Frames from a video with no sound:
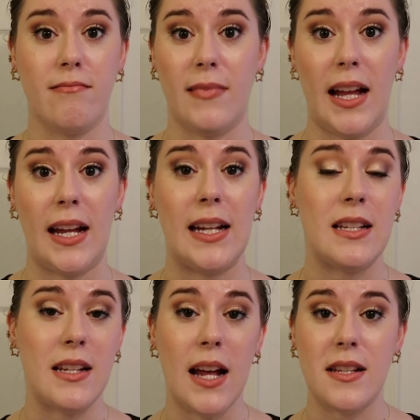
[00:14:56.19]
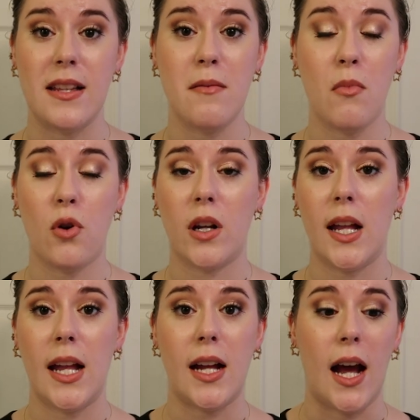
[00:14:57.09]
like it's nice in the
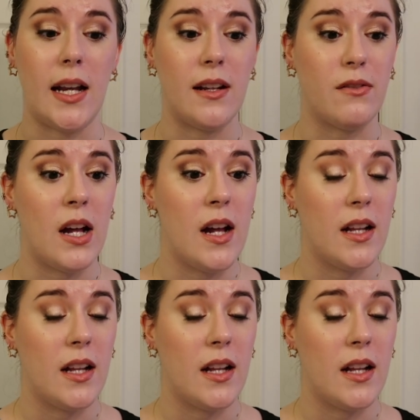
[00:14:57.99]
morning kind of